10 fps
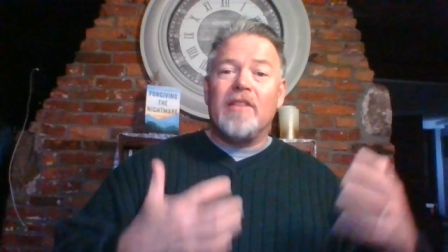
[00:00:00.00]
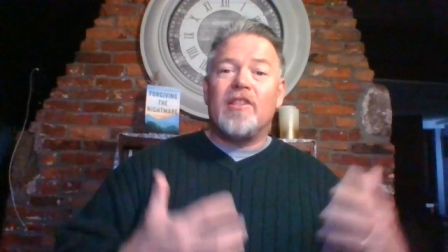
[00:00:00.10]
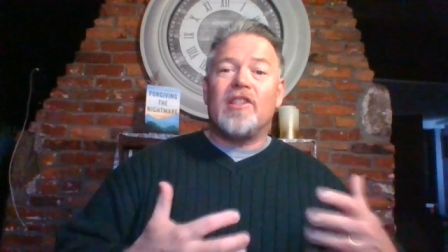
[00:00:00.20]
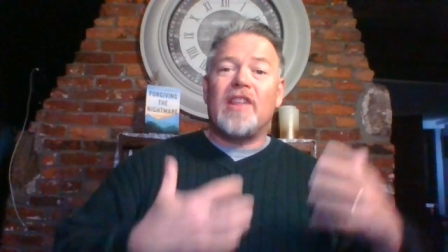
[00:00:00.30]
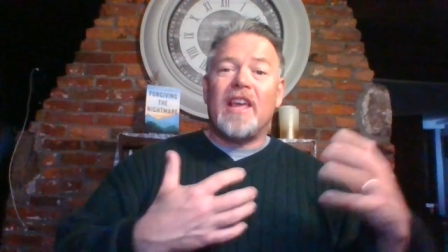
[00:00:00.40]

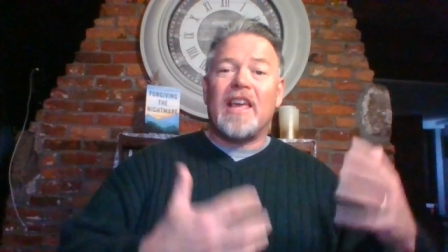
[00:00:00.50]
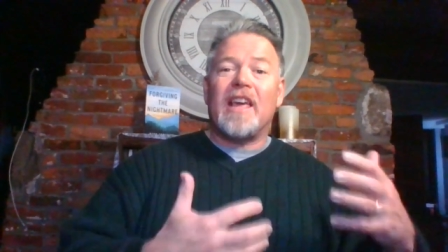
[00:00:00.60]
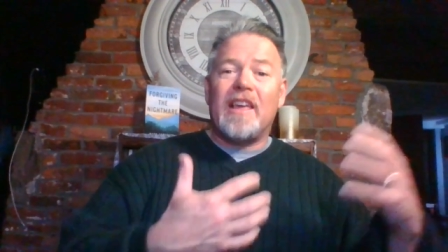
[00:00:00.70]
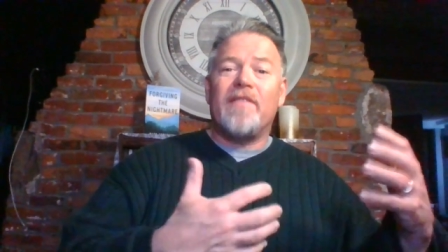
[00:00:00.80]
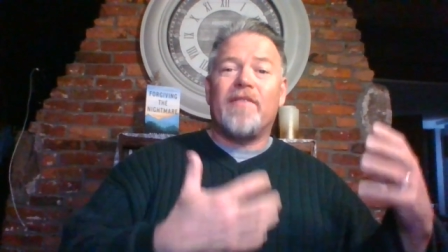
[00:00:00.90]
And mm-hmm.
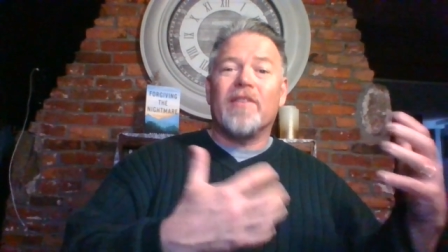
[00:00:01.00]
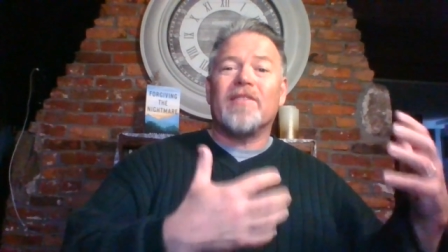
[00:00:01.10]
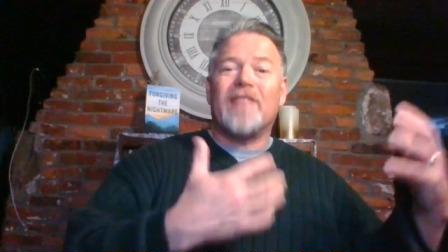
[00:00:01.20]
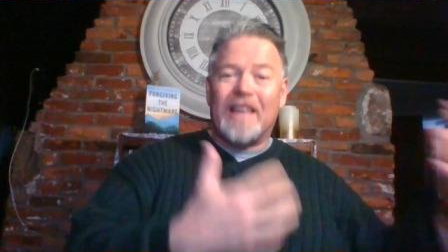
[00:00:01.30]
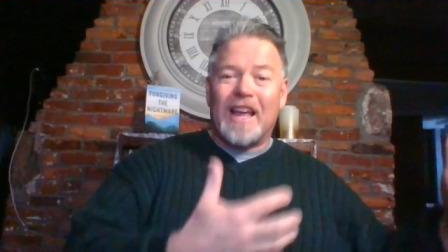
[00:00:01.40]
seeking mm-hmm.
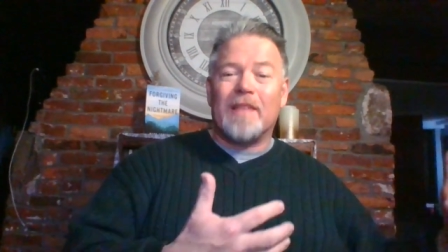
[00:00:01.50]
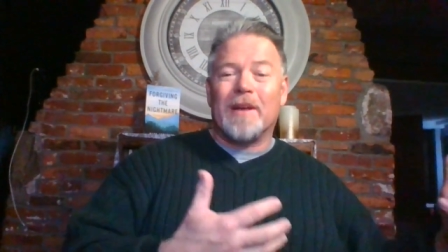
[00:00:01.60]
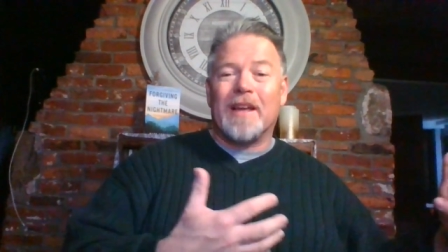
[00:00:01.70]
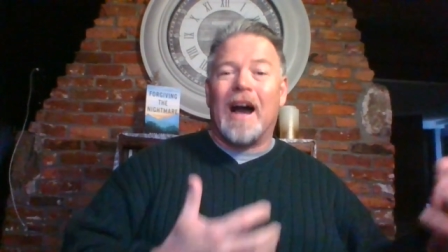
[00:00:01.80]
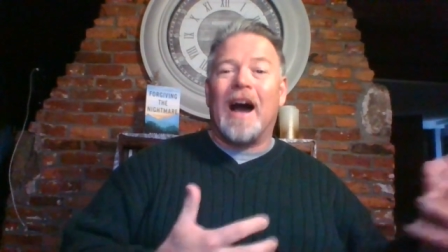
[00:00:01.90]
first the
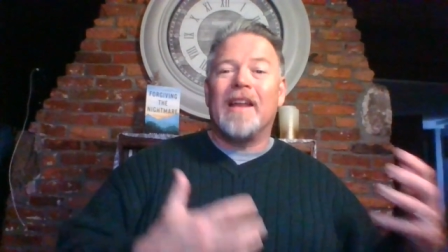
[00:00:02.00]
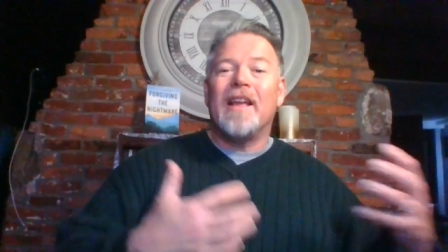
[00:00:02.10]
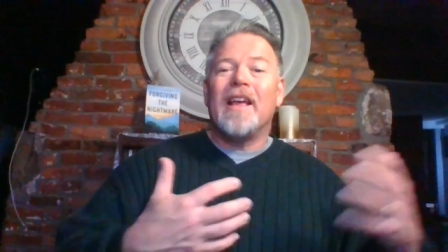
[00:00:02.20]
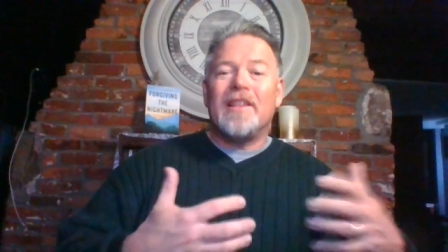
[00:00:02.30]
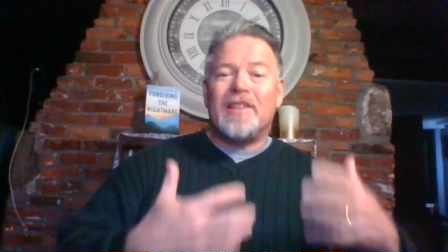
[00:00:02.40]
kingdom of
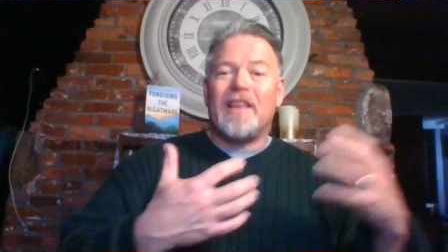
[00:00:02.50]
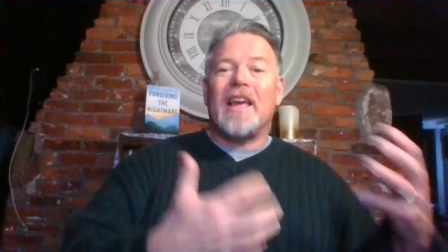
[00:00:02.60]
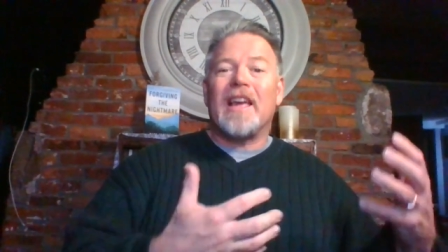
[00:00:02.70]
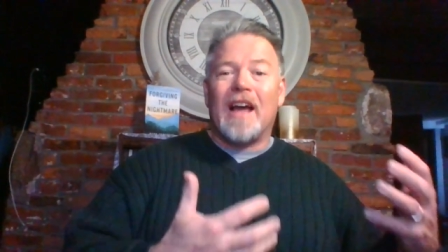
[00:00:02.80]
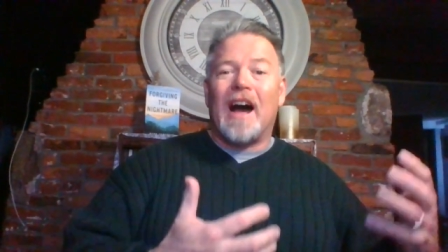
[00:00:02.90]
God,
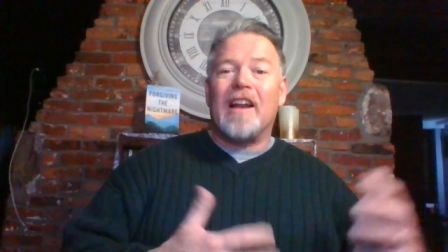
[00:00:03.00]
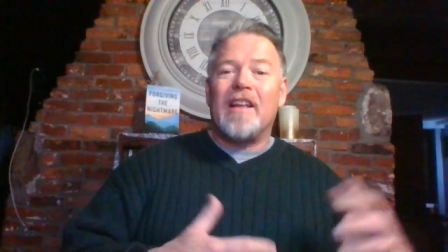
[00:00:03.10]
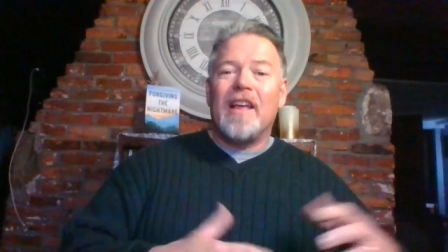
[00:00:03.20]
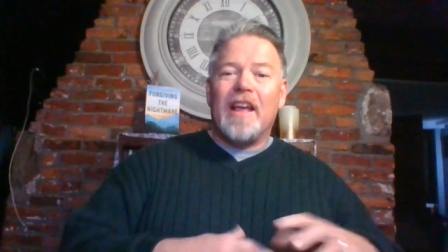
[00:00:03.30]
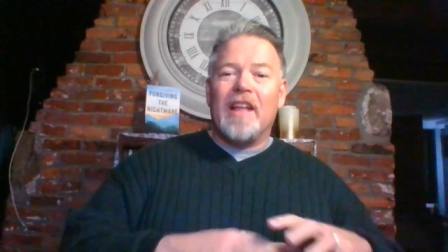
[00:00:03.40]
seeking
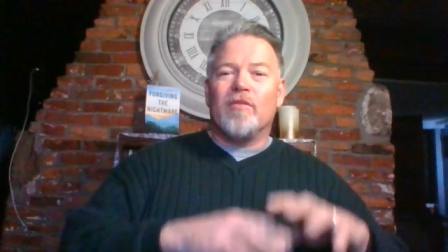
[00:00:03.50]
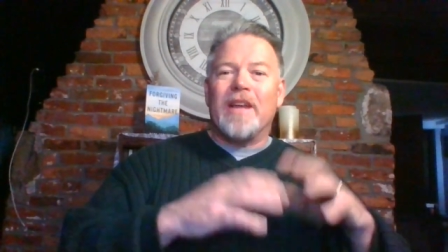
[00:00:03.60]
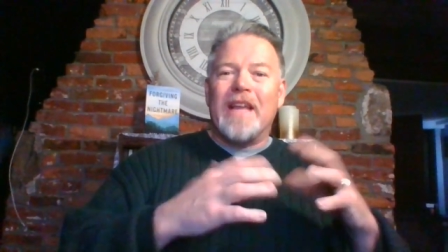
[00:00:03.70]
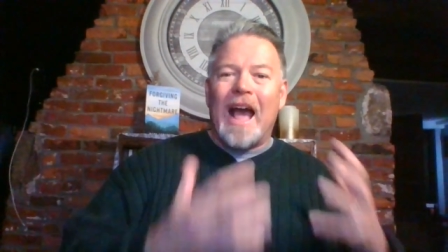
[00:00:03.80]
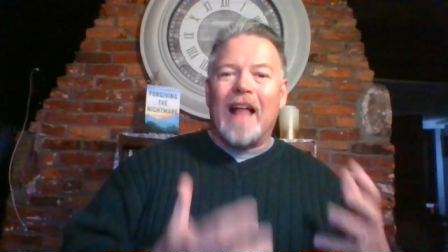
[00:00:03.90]
God so and the
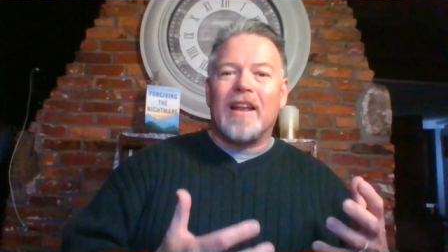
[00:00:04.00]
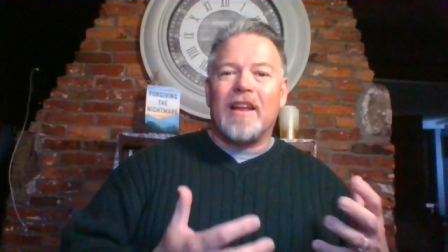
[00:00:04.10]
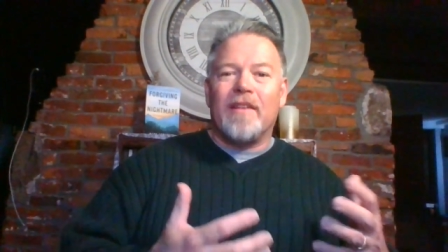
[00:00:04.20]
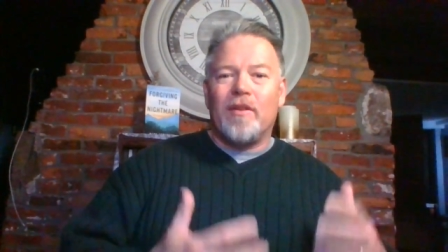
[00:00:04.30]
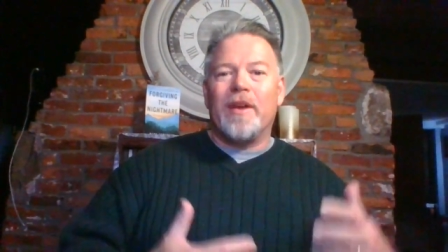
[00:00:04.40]

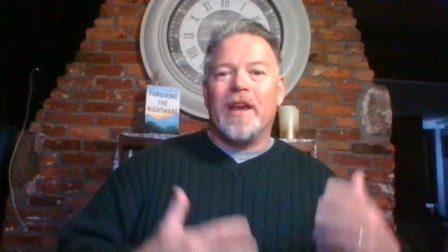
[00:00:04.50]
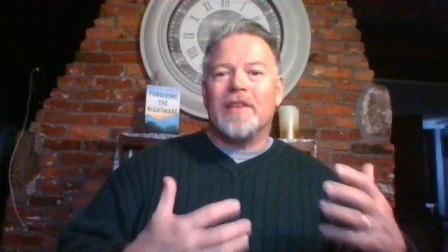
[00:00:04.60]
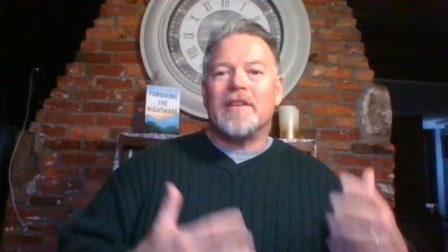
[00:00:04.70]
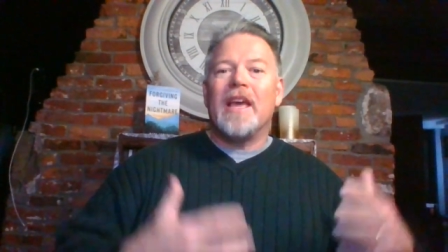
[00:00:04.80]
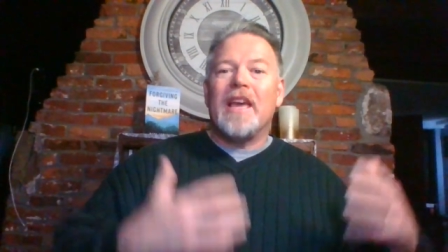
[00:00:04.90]
reality of who He
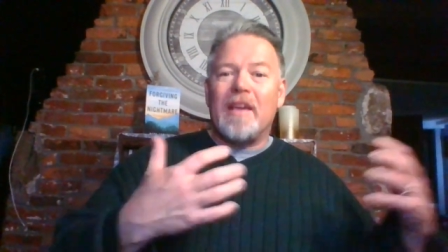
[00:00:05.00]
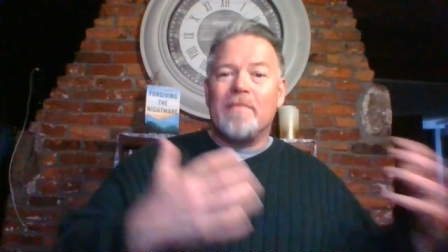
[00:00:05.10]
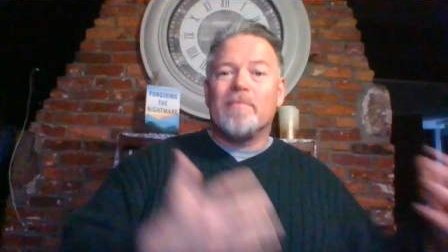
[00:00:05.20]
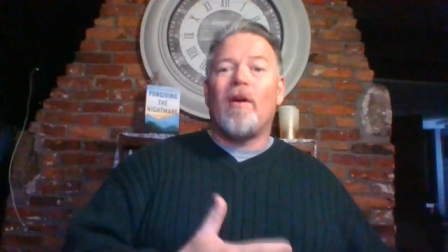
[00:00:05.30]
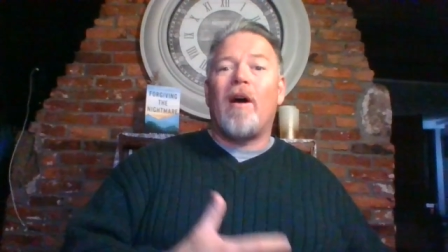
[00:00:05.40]
is,
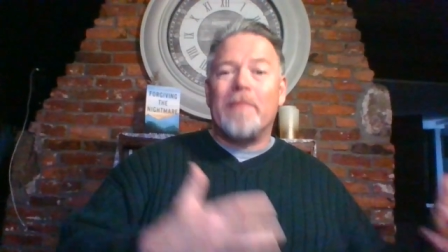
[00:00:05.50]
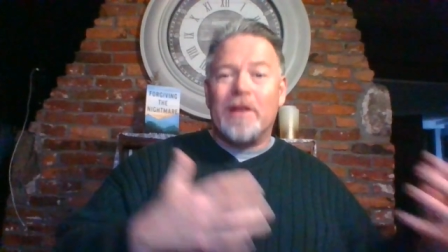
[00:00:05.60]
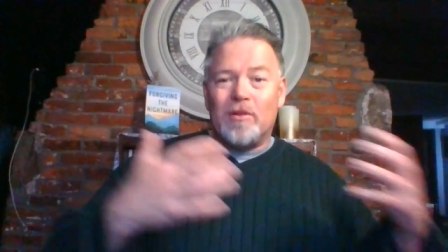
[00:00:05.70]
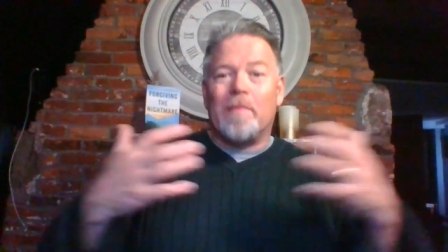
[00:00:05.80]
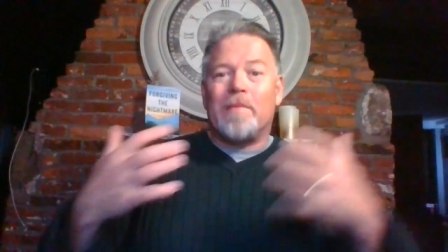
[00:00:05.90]
He brought
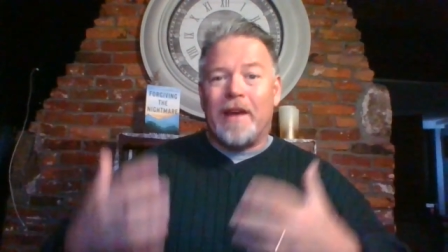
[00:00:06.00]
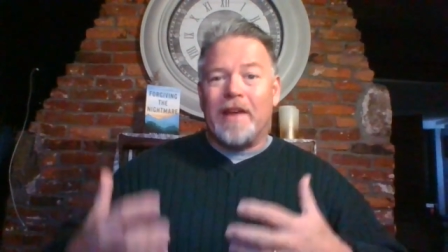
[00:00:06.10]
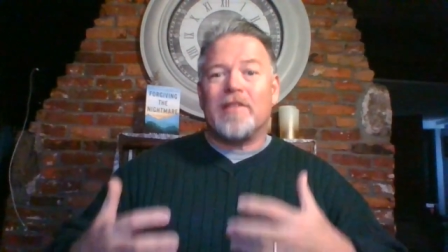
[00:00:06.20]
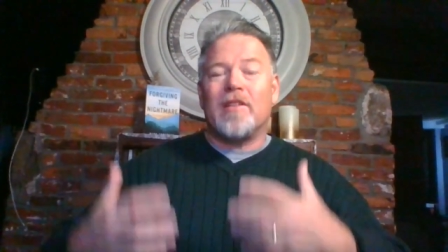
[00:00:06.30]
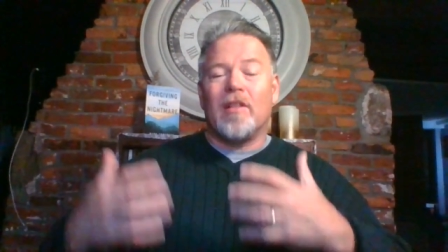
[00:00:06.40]
me to a
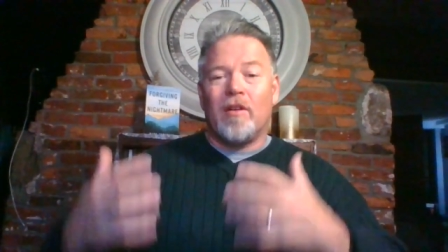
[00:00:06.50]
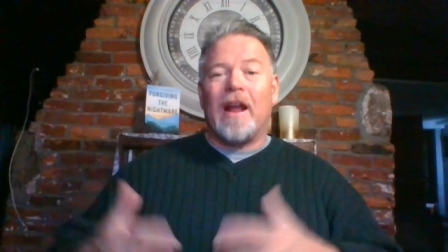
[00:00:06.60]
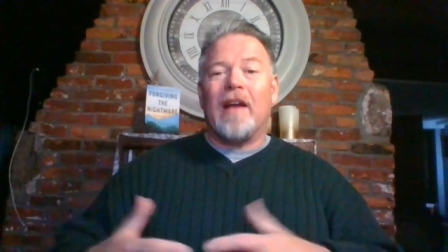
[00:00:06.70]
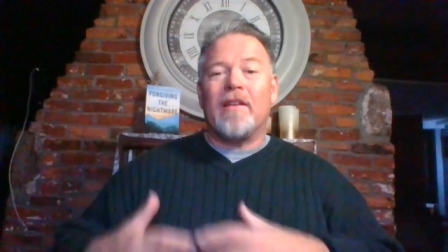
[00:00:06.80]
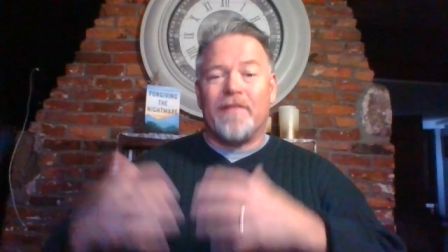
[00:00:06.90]
place to
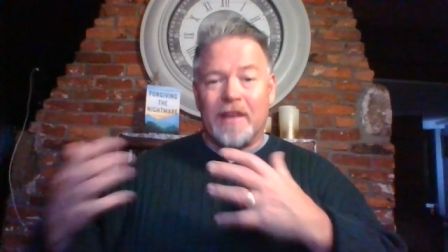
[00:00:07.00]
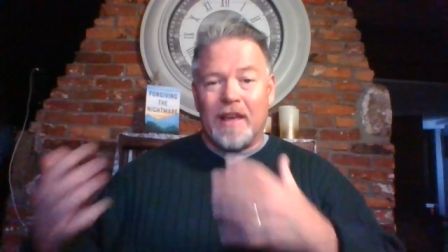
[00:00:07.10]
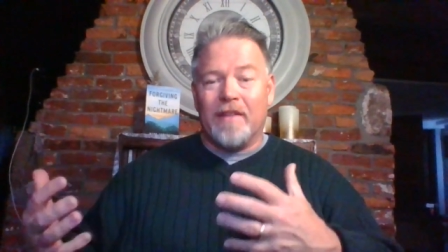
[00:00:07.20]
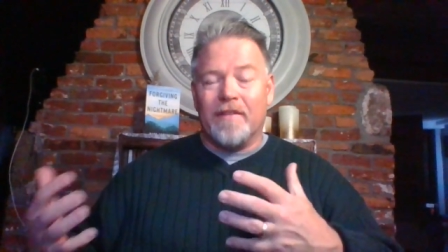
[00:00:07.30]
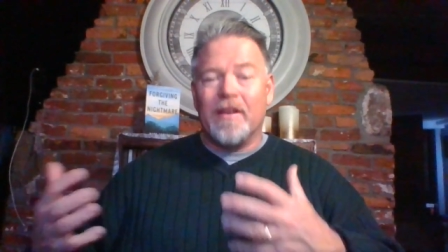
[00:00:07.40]
learn how to
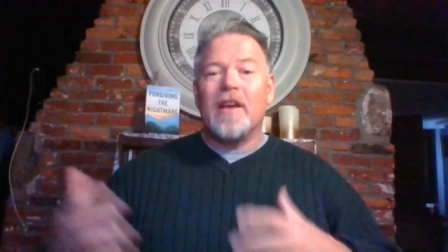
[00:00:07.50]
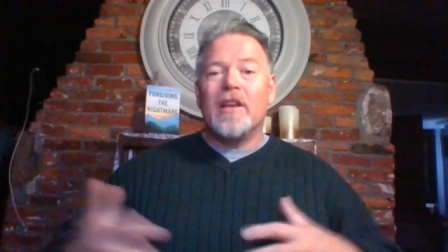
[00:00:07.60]
forgive.